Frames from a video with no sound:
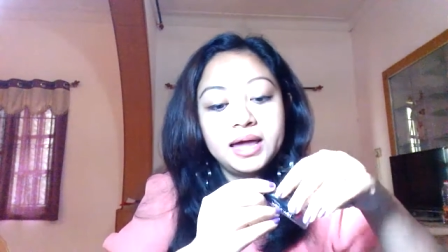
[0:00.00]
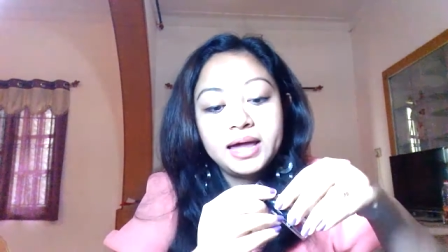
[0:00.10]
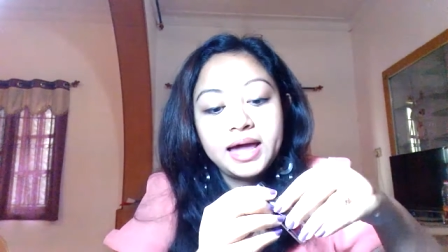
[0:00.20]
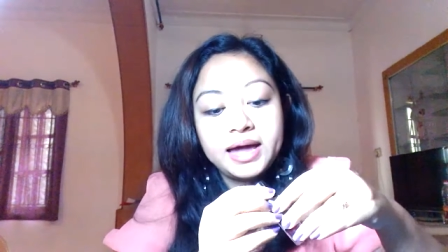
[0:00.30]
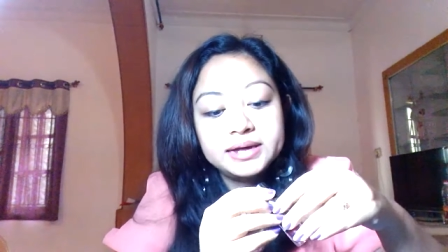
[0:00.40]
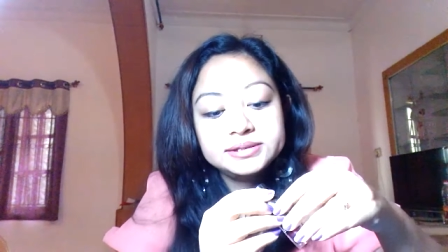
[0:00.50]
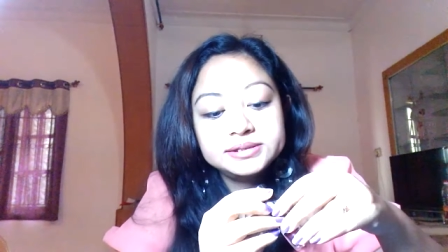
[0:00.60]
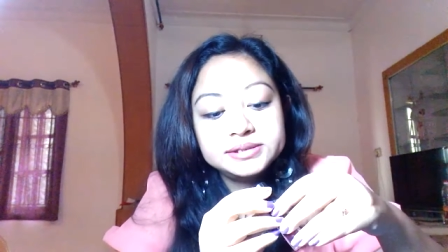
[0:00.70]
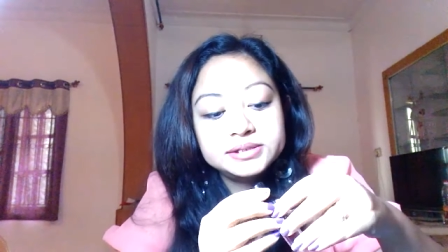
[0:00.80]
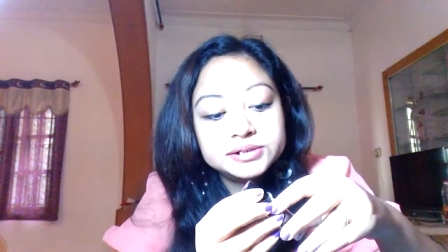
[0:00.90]
And the
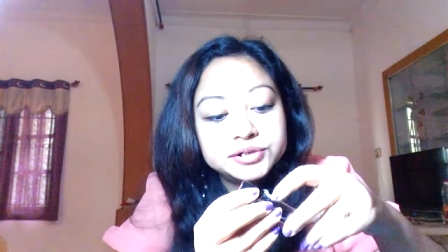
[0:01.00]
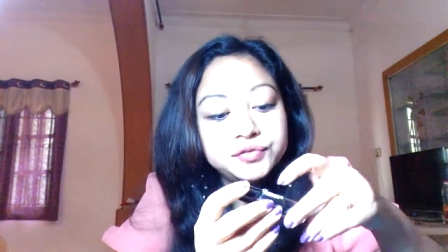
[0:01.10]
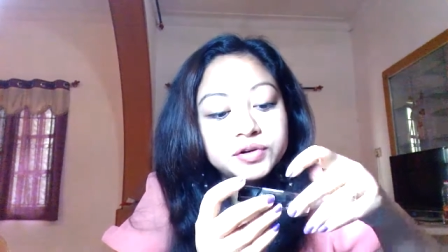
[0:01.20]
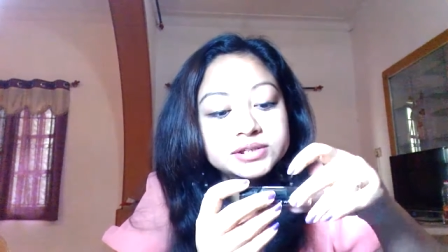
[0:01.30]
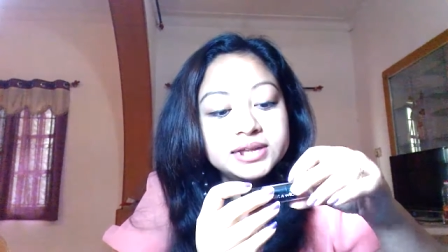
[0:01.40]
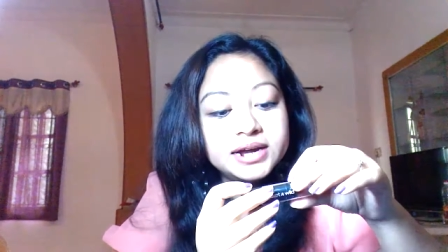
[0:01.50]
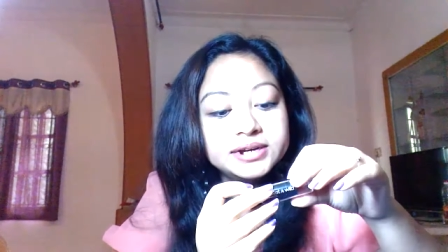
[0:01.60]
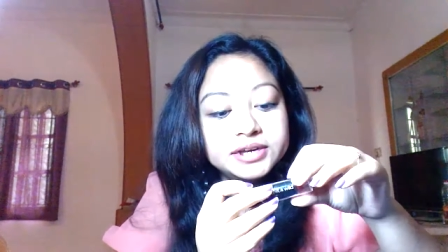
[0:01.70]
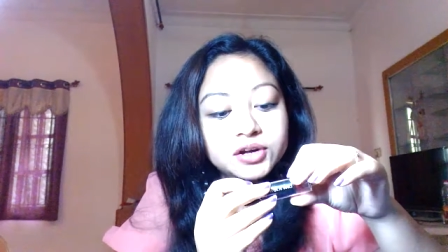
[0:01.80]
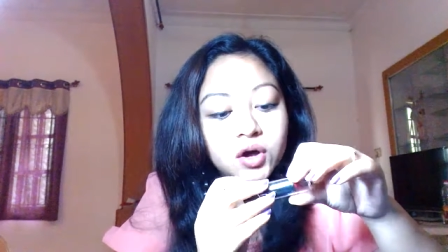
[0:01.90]
third one that
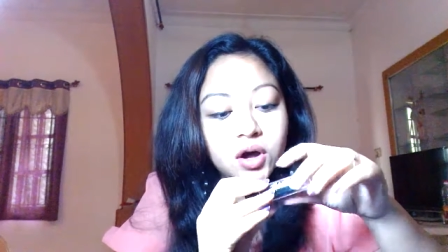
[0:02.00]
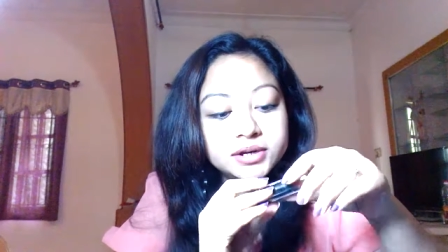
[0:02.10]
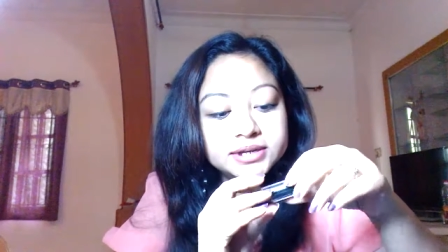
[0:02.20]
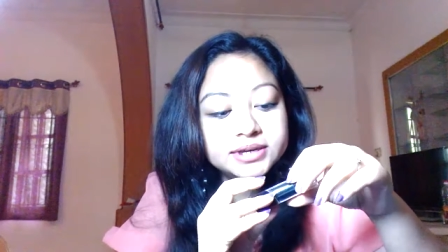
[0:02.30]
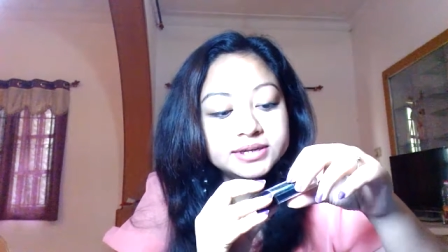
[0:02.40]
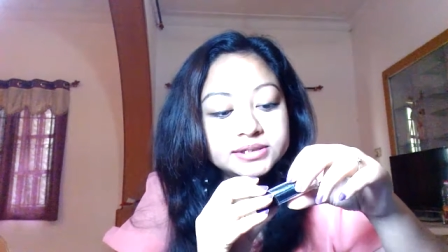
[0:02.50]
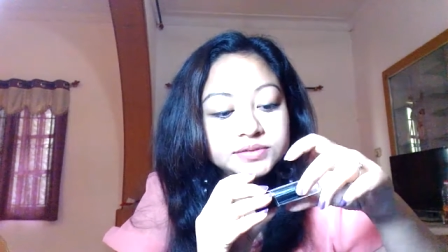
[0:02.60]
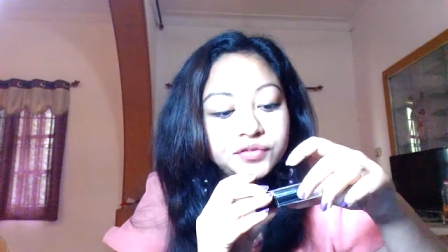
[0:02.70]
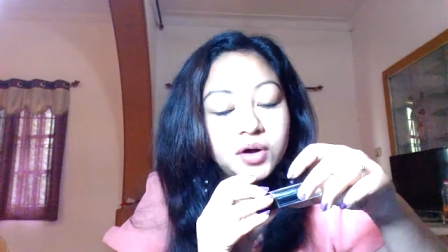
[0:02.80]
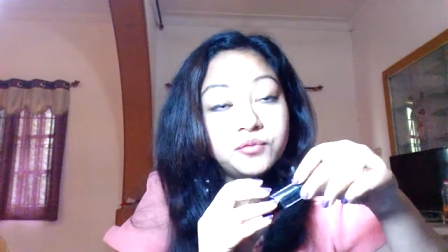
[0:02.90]
I got is
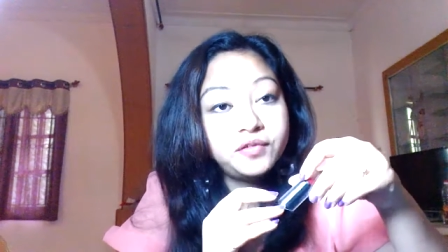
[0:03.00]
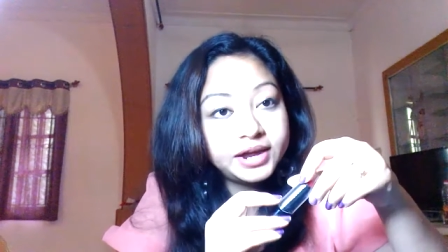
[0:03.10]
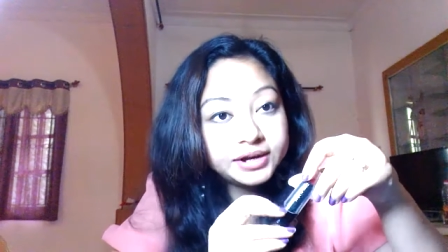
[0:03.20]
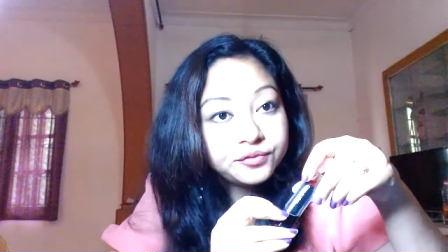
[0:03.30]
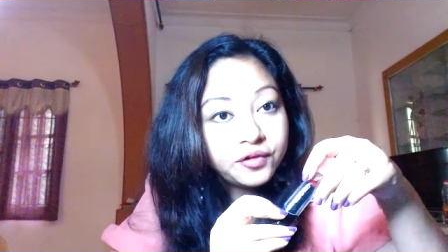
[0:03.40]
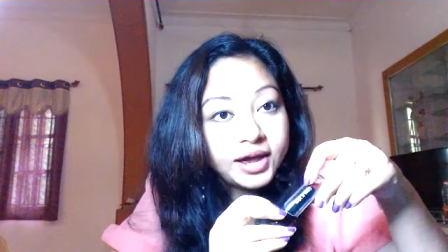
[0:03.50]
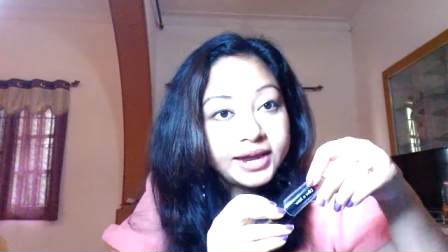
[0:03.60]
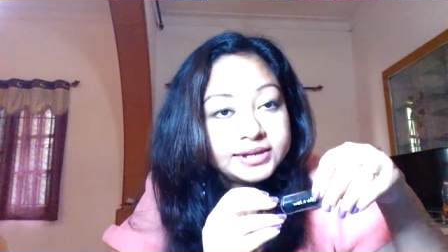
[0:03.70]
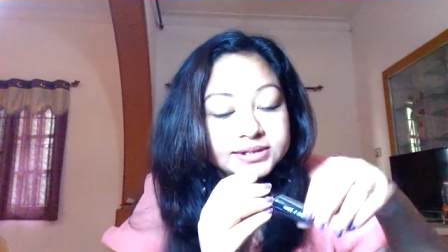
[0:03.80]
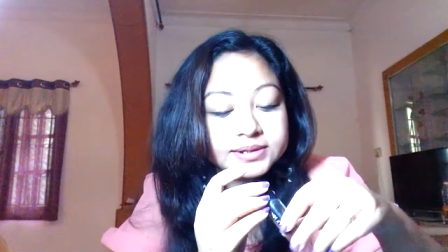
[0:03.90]
from Wet n
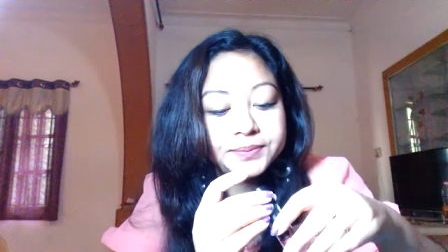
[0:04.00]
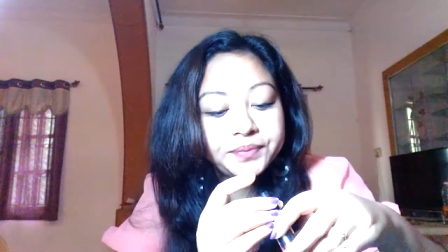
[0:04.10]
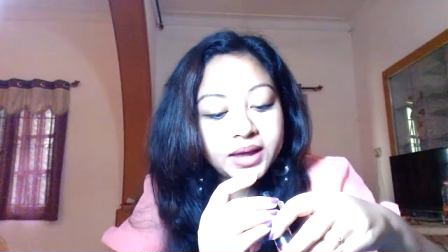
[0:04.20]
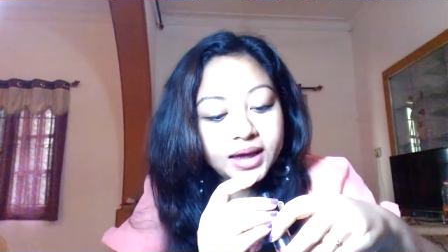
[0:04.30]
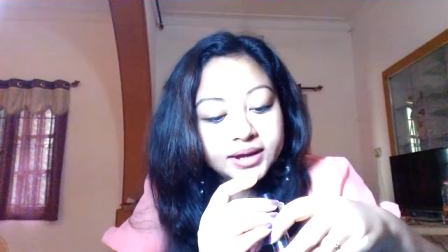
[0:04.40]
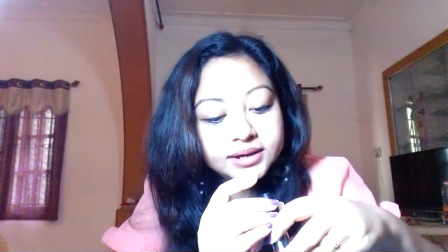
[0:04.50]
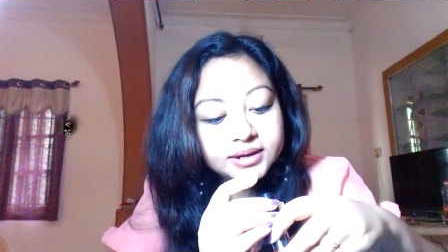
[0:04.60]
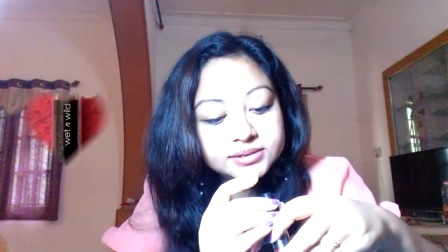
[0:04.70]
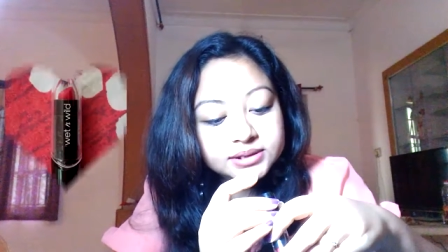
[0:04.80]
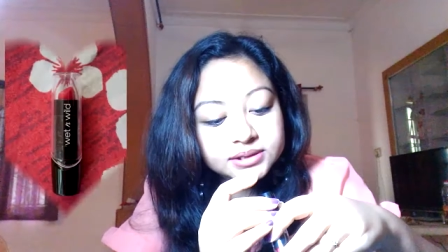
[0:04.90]
Wild, and
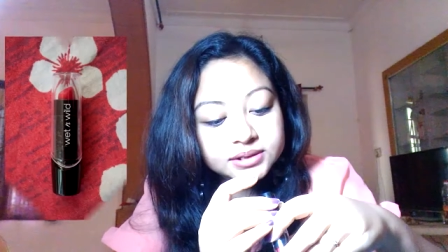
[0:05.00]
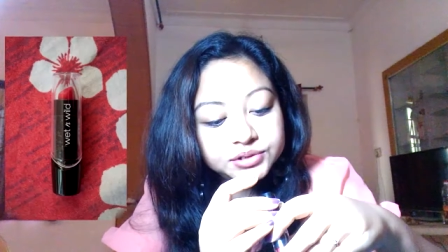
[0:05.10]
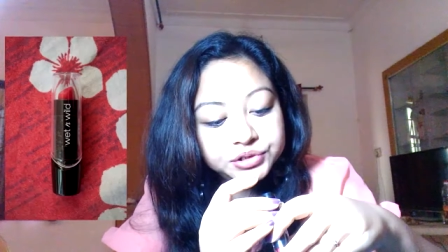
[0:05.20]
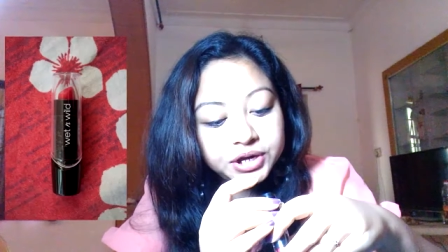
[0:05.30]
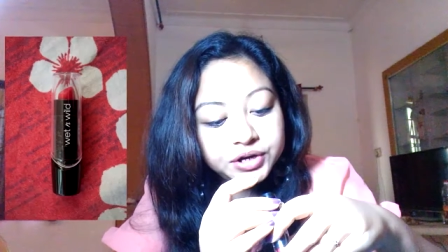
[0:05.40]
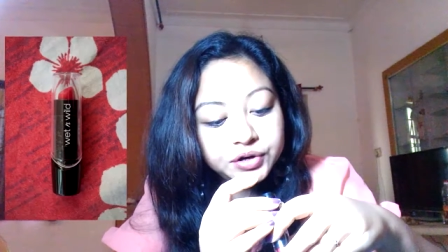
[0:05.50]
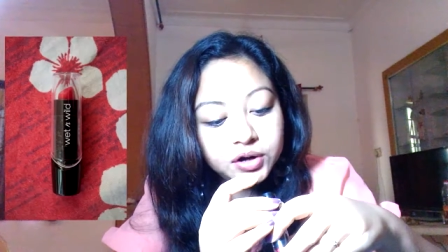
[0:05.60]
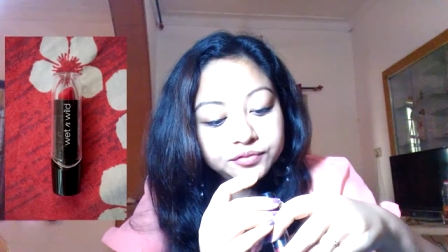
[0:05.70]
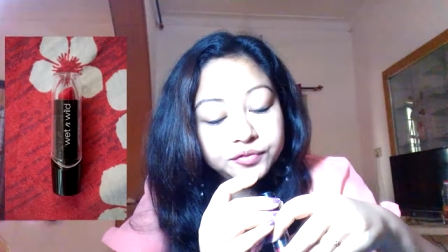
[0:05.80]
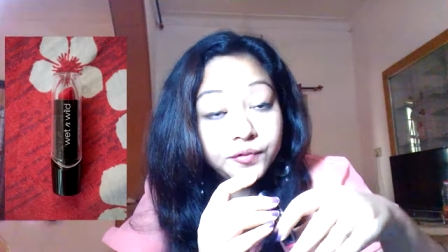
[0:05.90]
it's in the shade
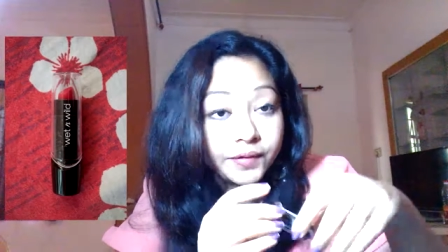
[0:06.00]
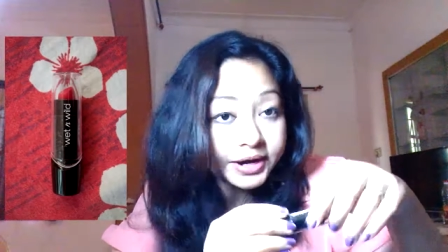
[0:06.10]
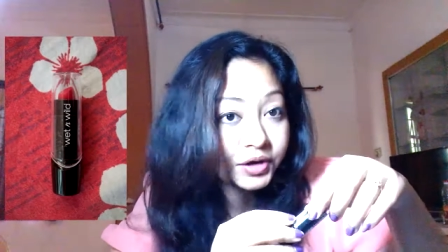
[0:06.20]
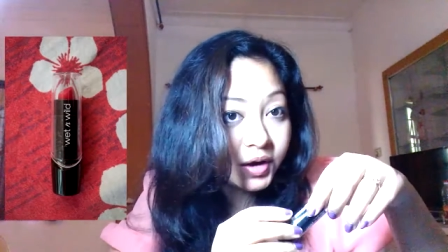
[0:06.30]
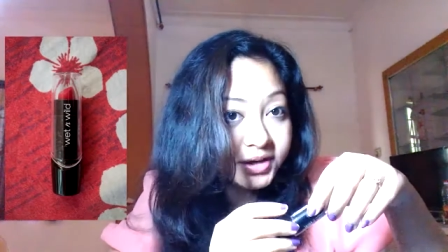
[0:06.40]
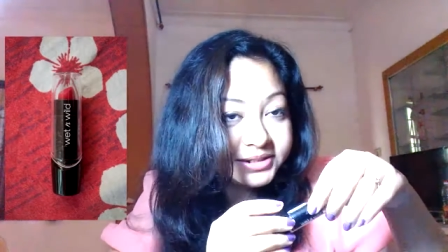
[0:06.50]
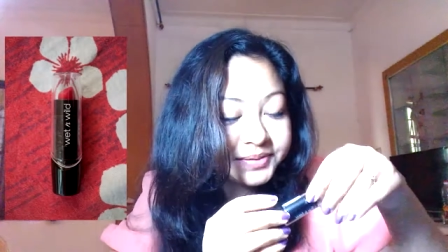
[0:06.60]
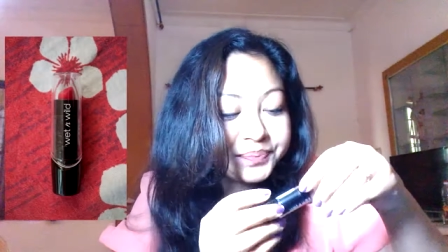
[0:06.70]
of Red Hot.